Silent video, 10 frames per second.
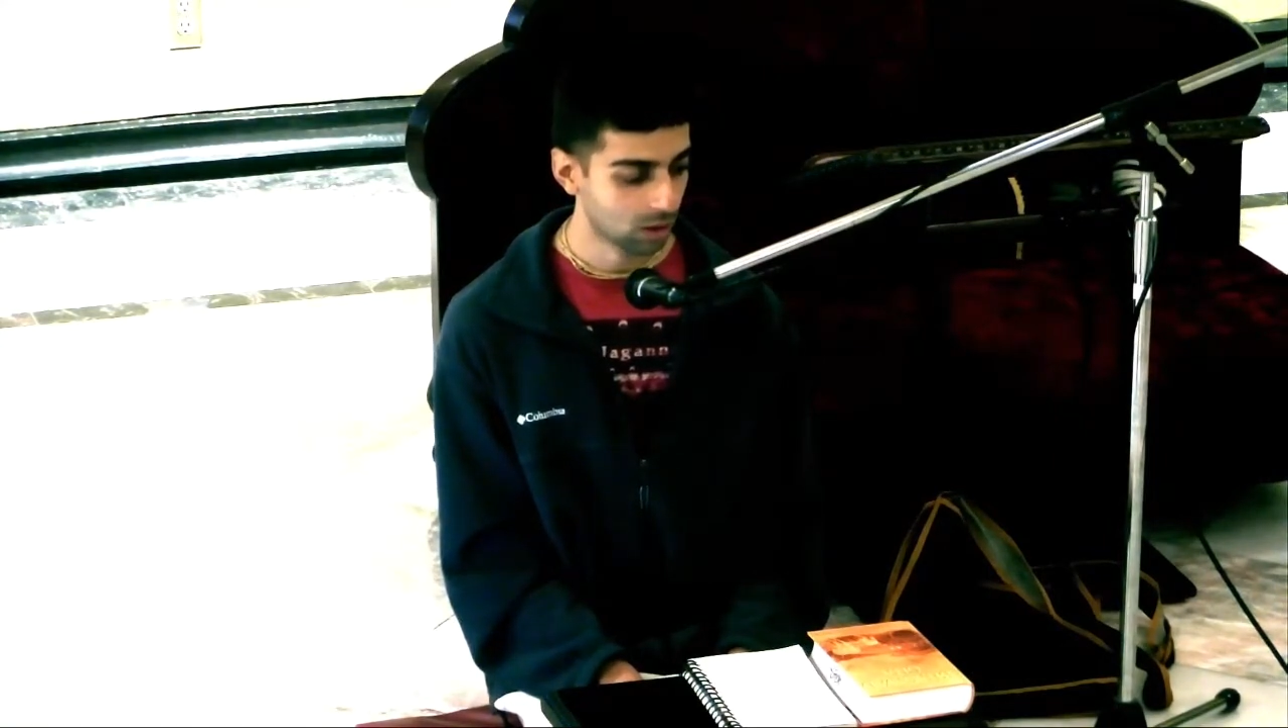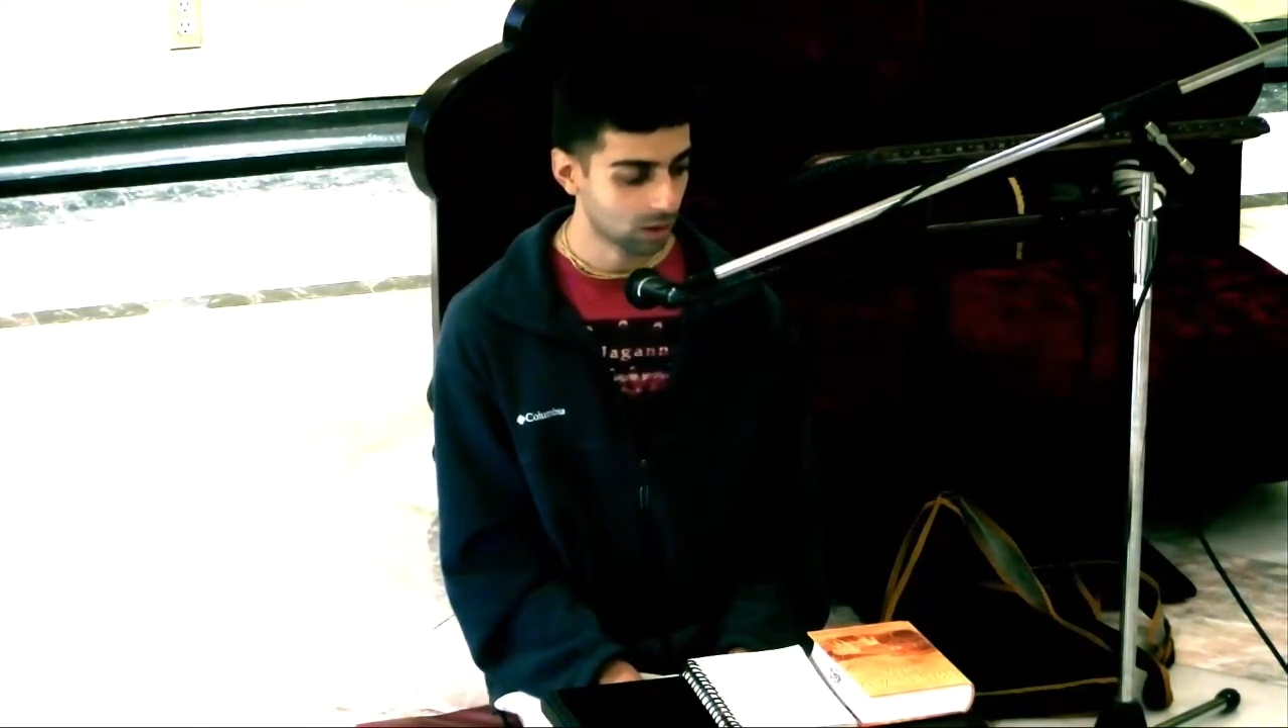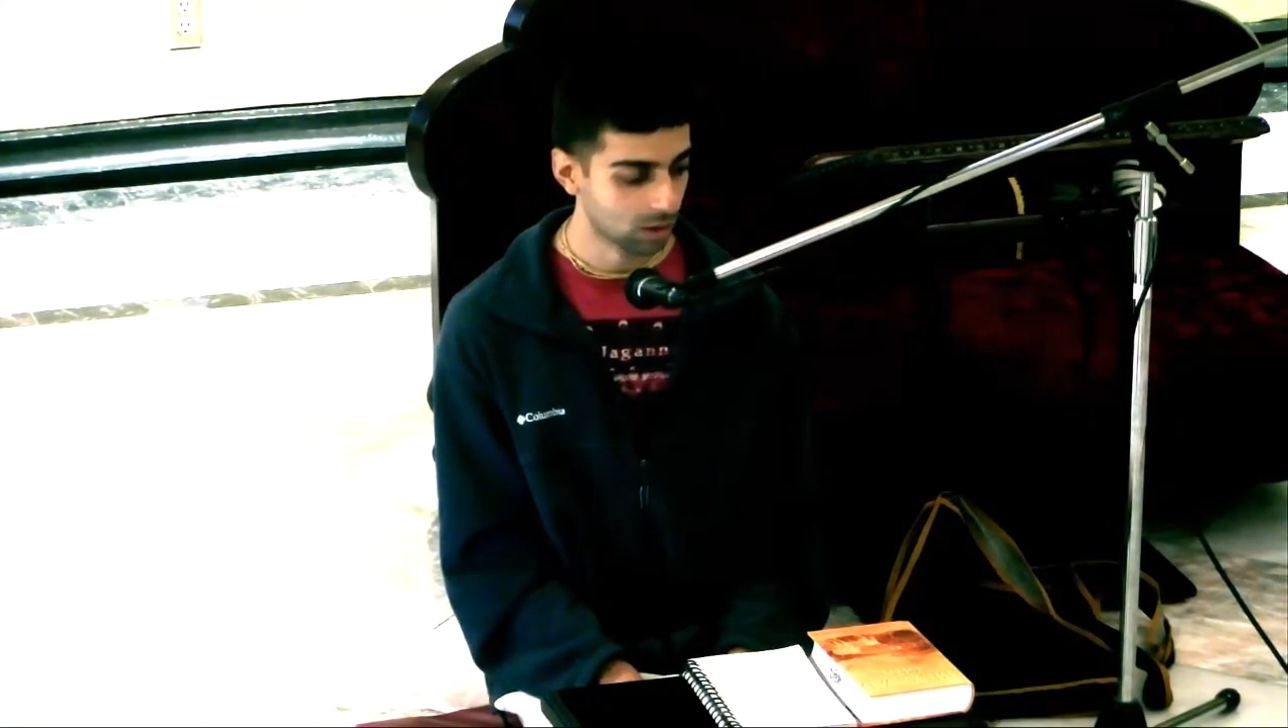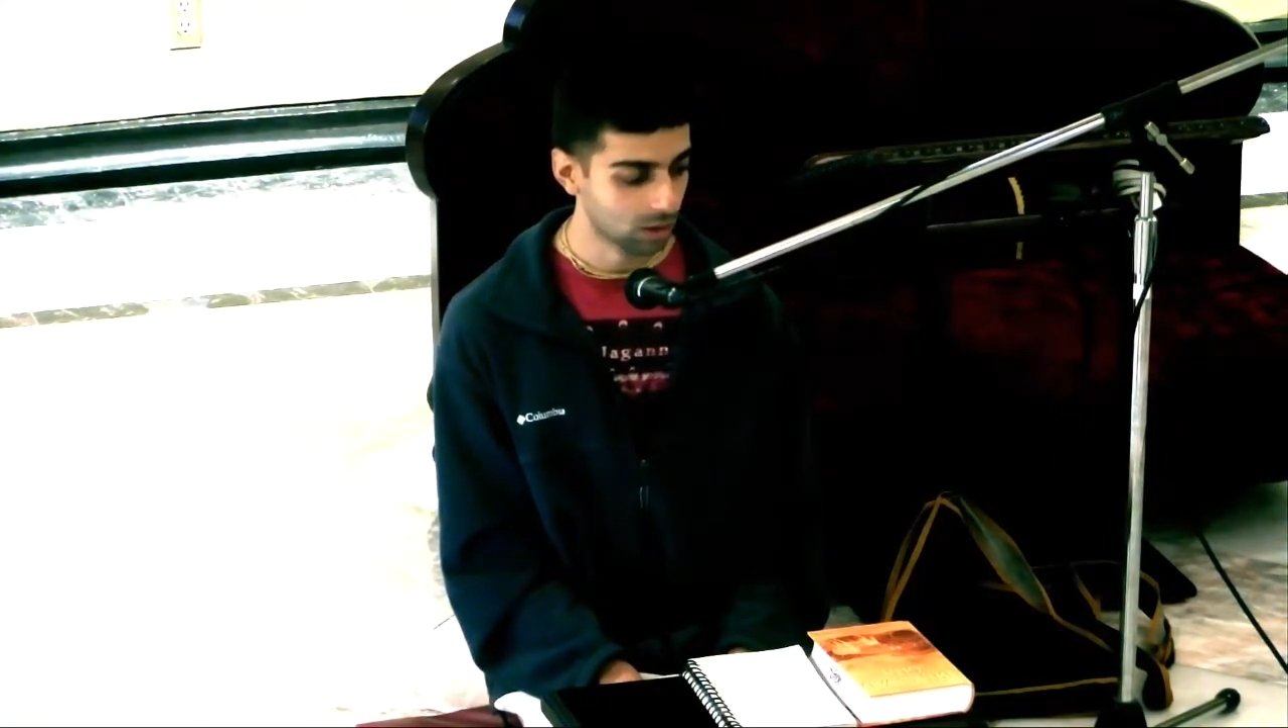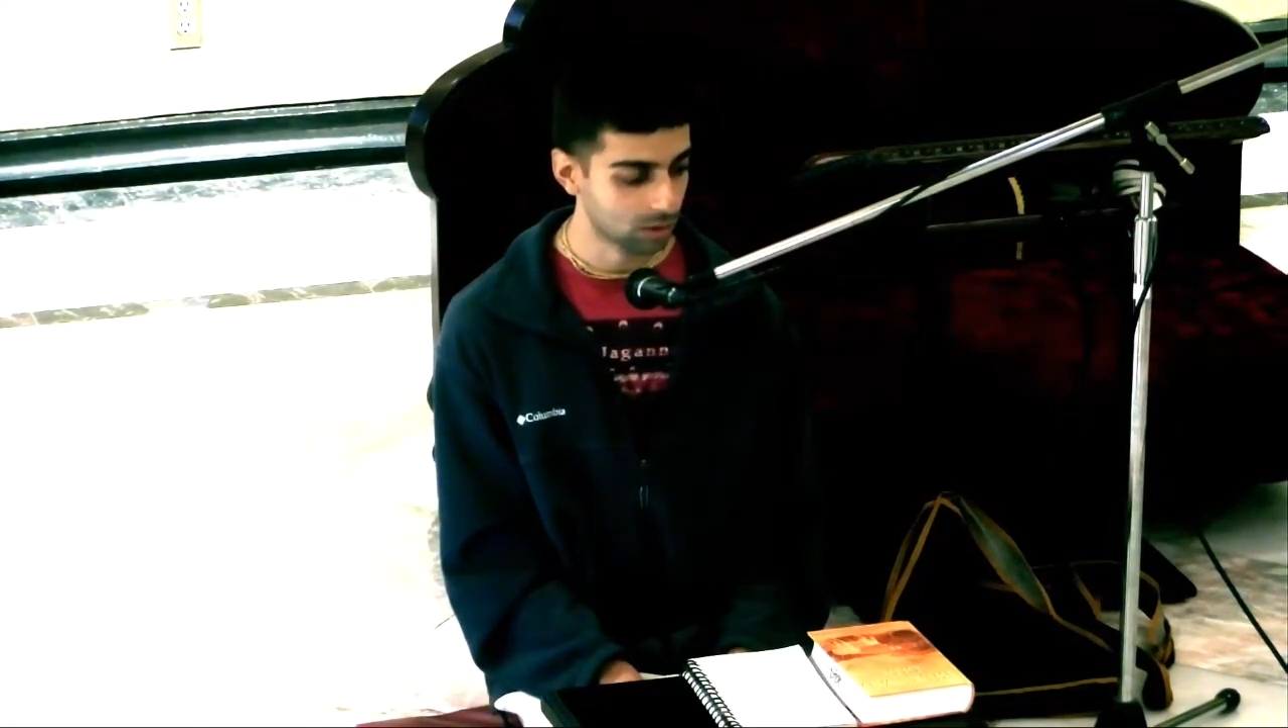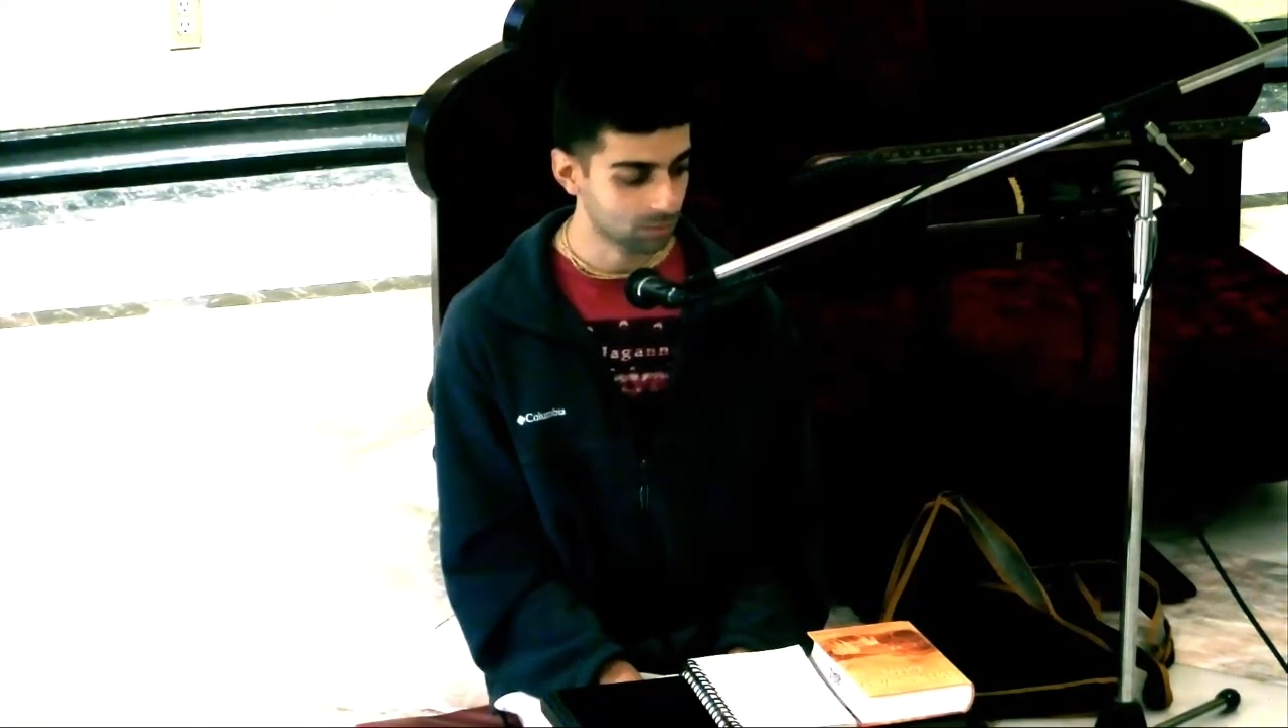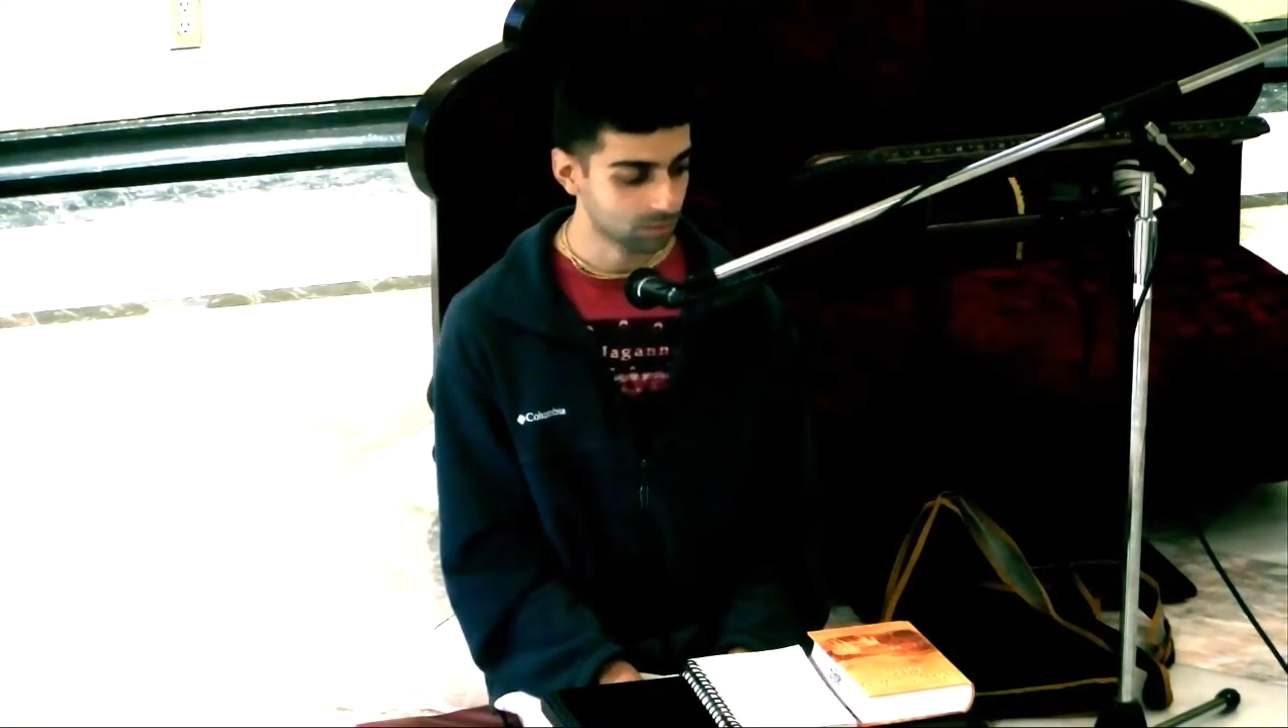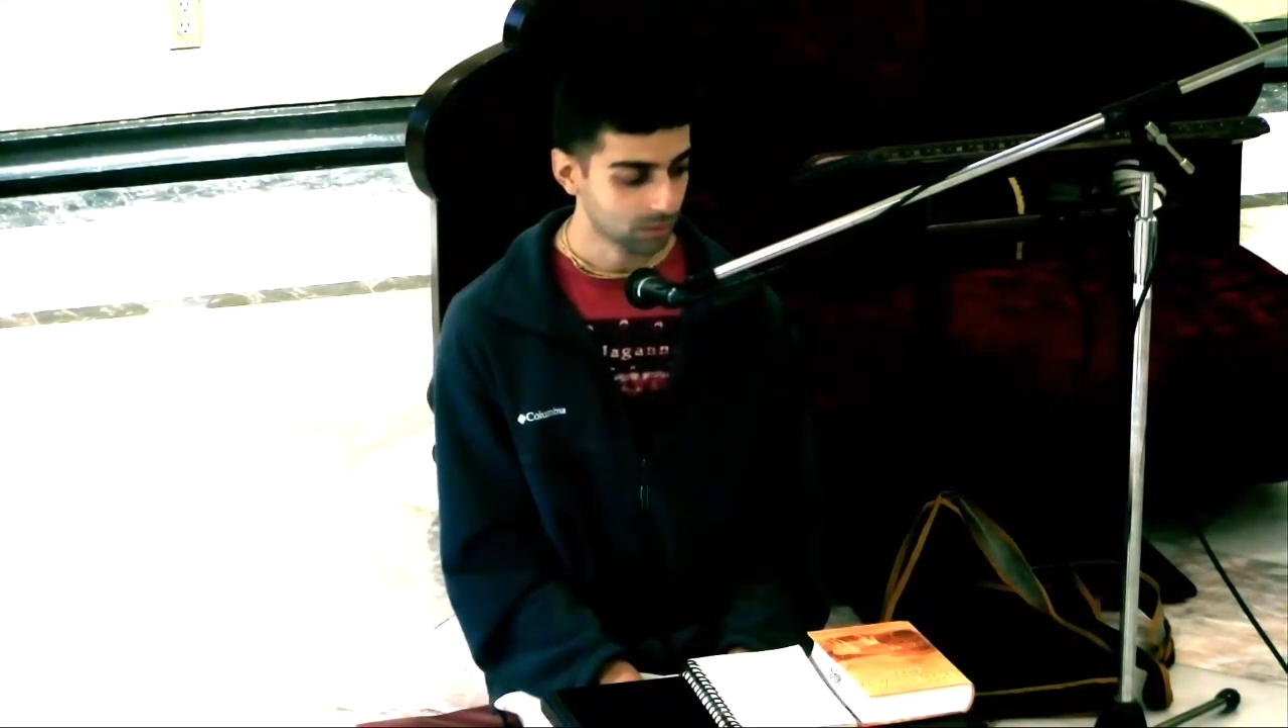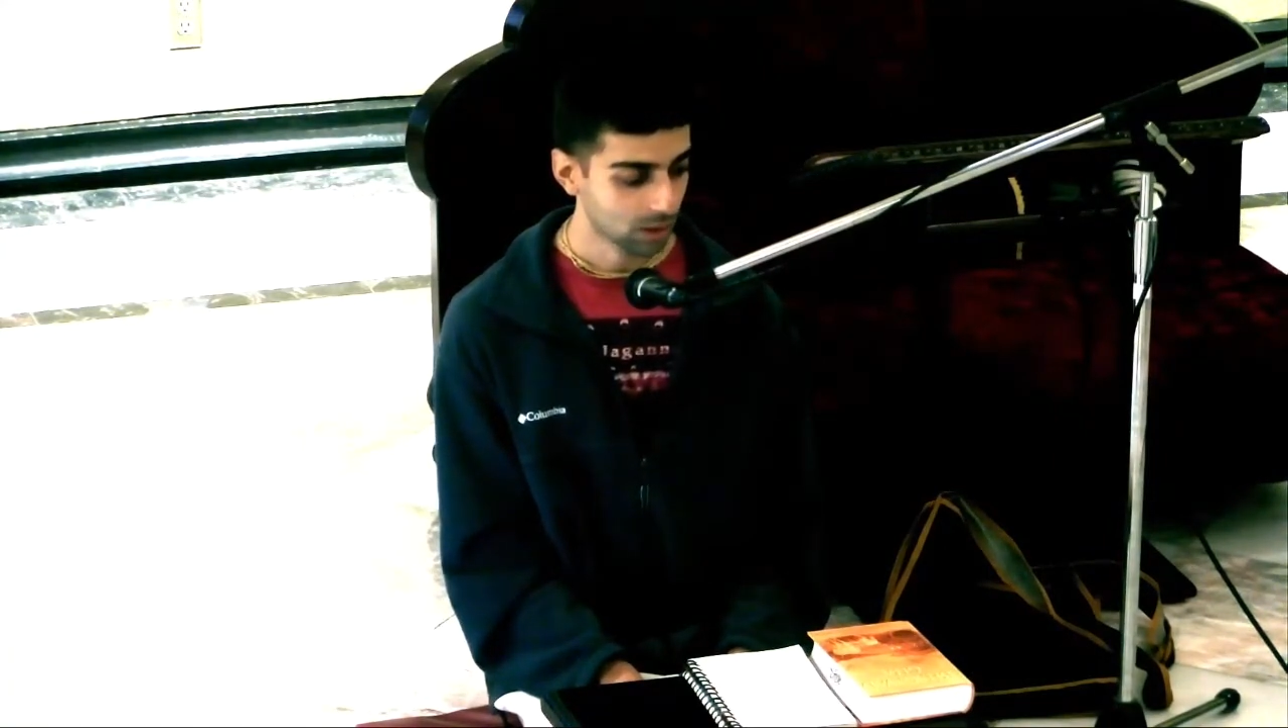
like,